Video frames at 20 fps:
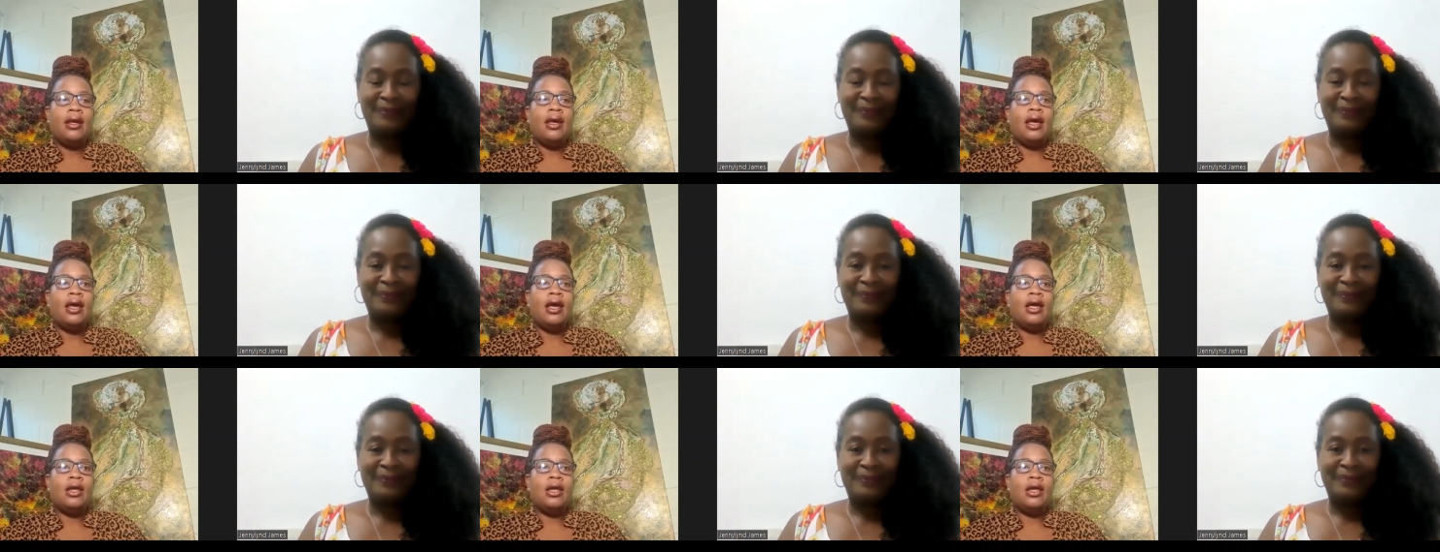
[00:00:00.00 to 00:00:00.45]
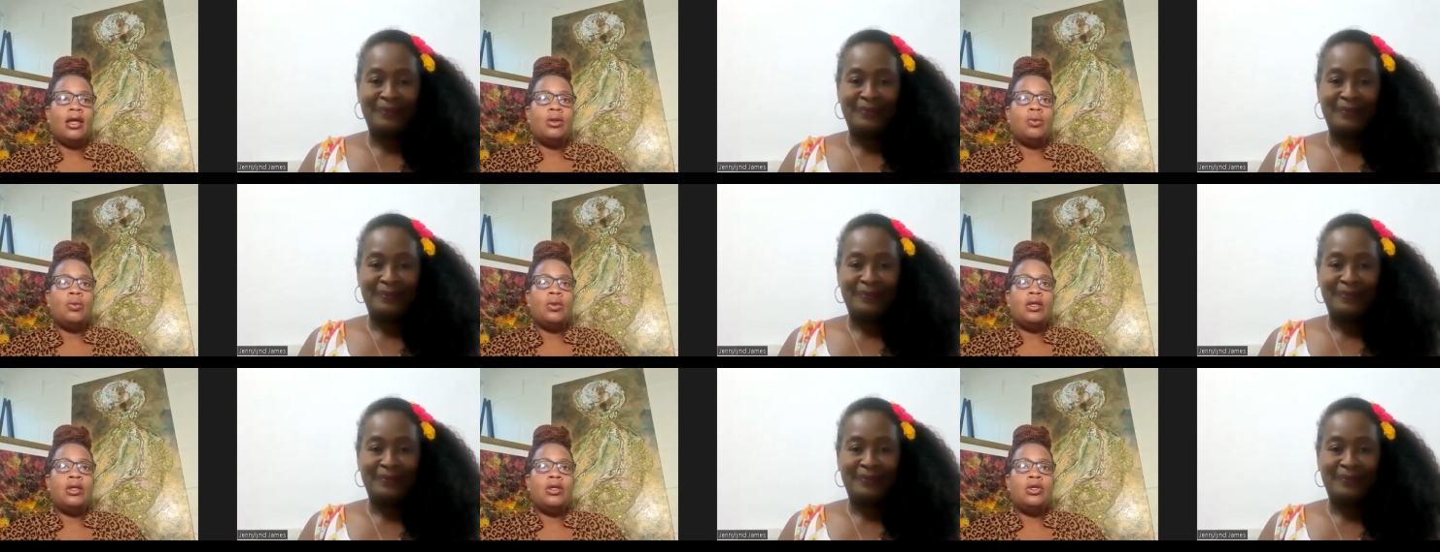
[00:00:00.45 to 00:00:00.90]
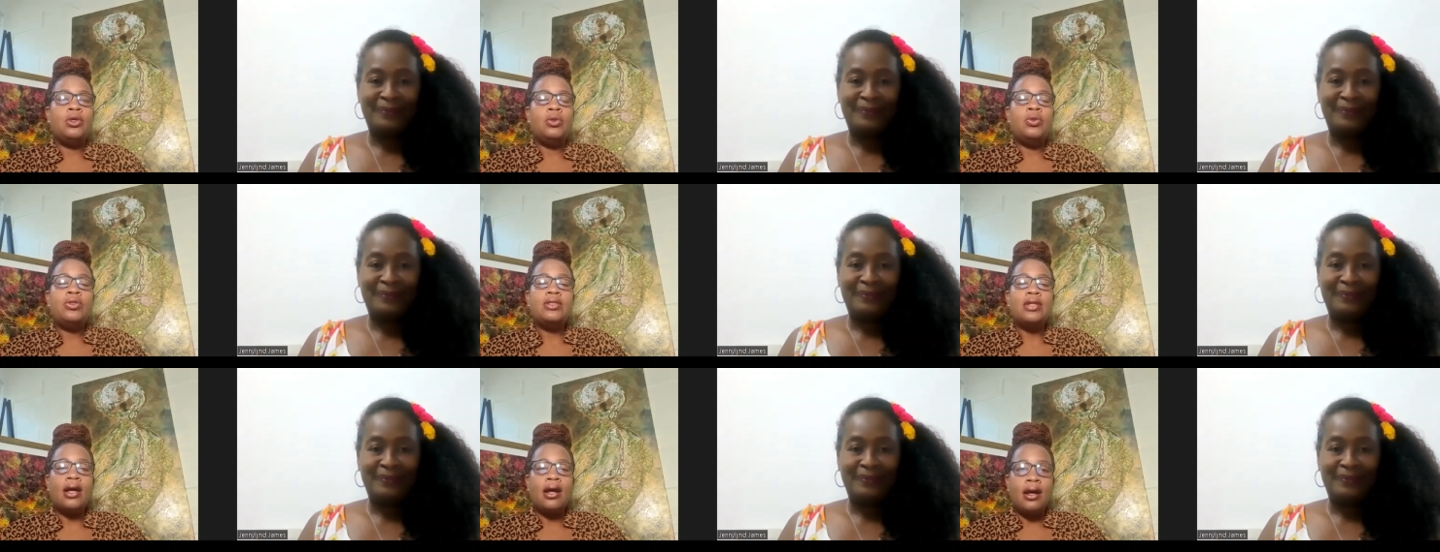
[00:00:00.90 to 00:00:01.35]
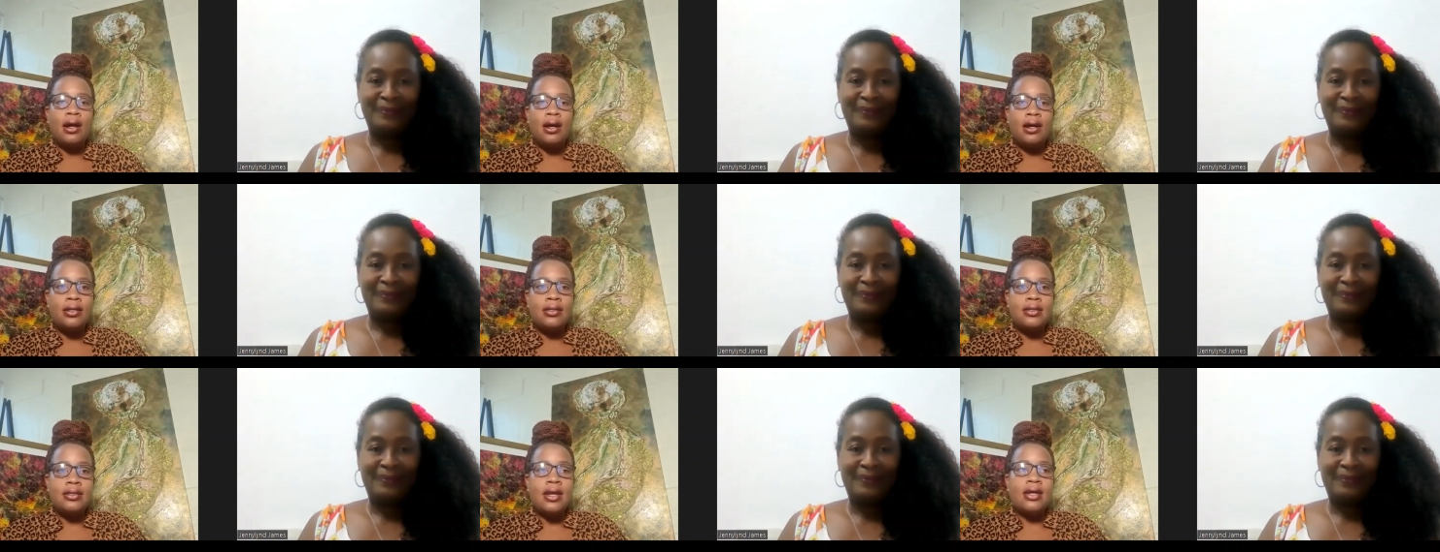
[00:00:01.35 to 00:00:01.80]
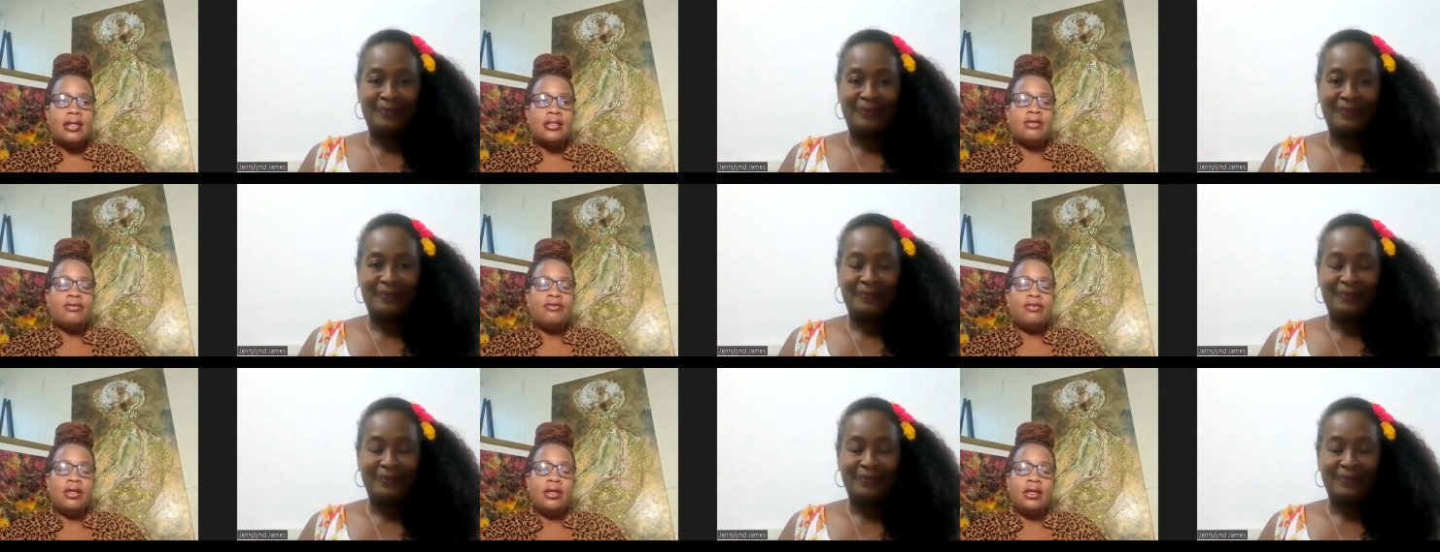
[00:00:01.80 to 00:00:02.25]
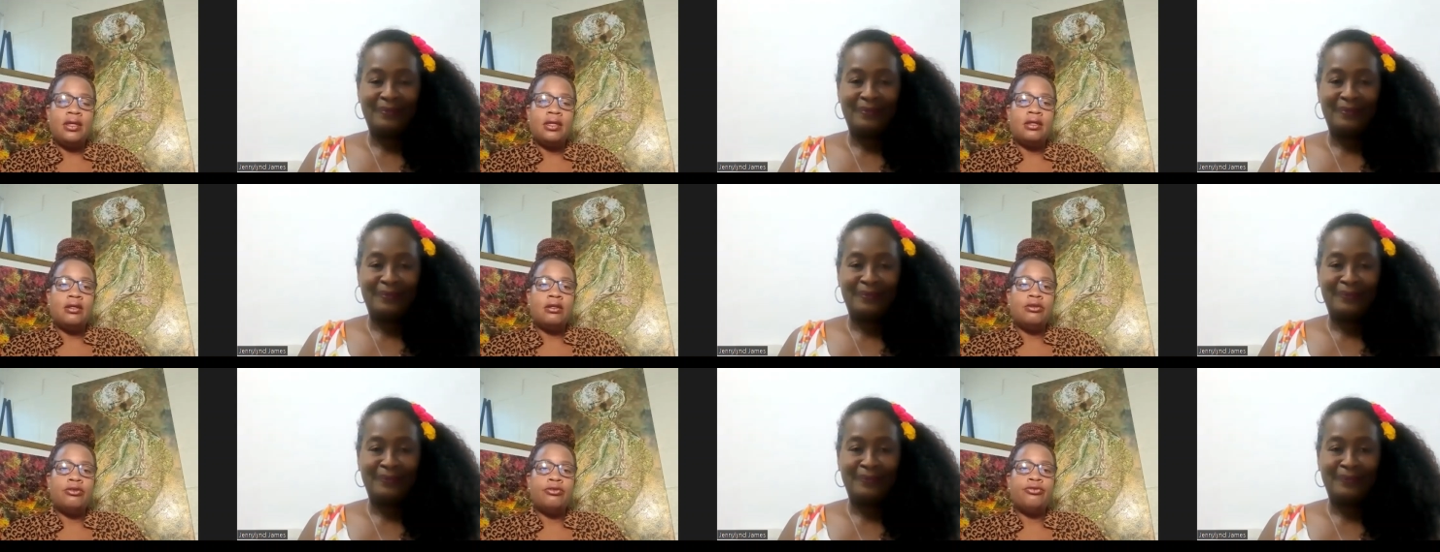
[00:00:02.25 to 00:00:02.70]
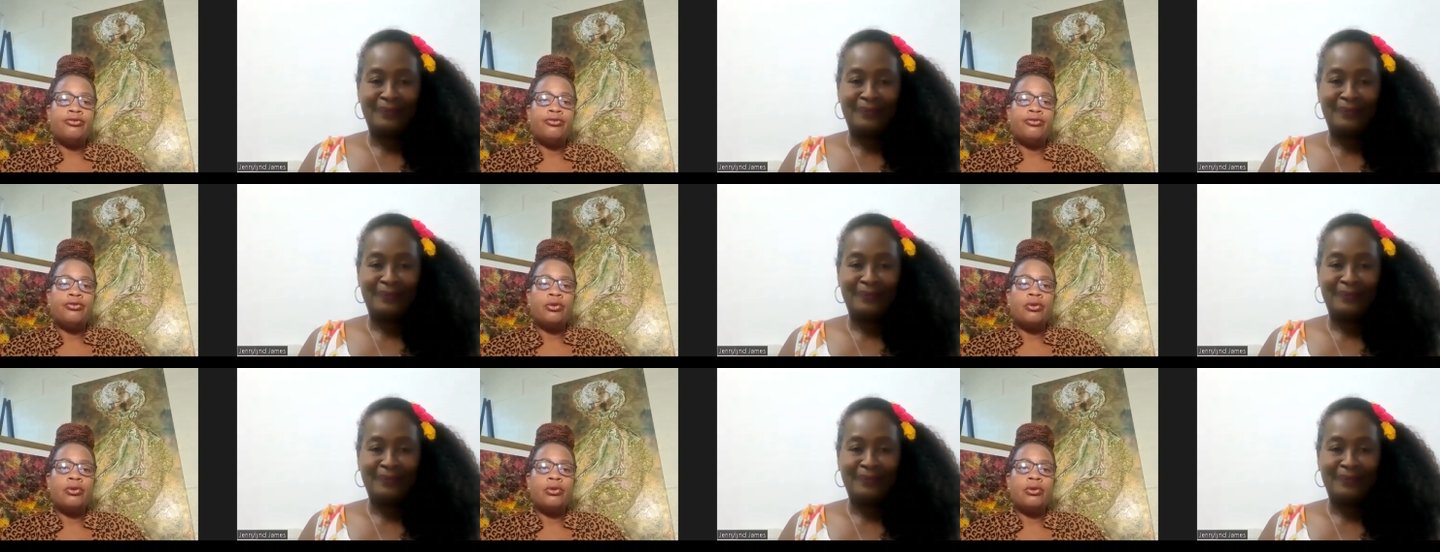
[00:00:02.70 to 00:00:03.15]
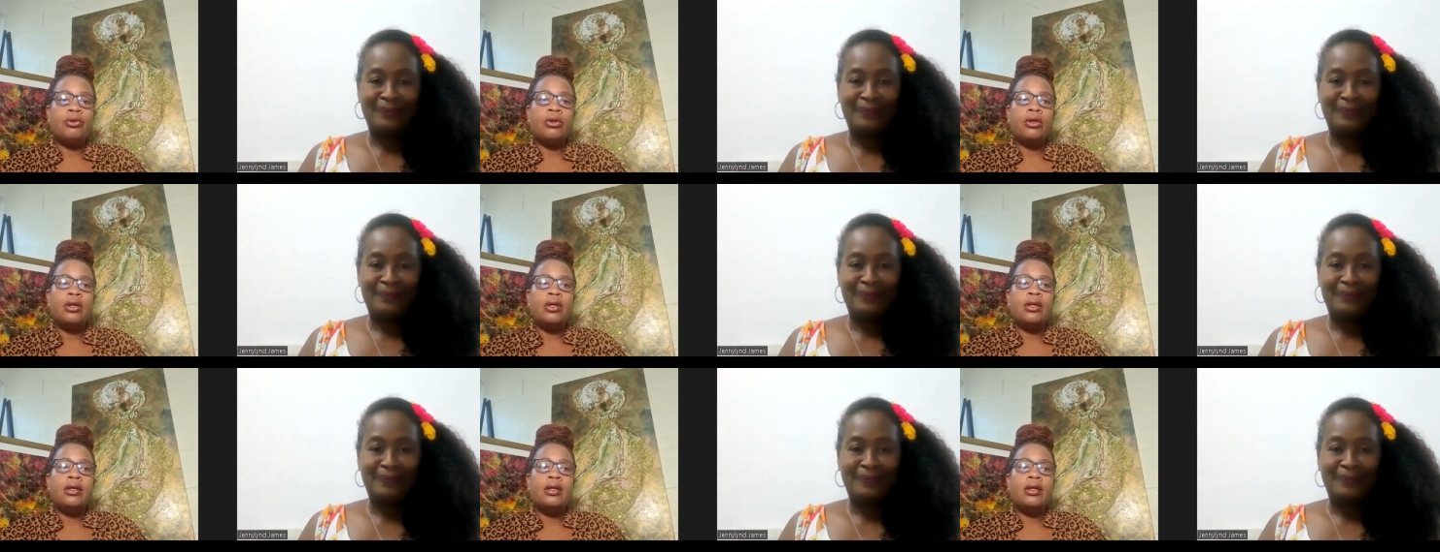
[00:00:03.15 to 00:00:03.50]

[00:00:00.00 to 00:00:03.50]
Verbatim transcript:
Speaker 1: and we use art as a vehicle for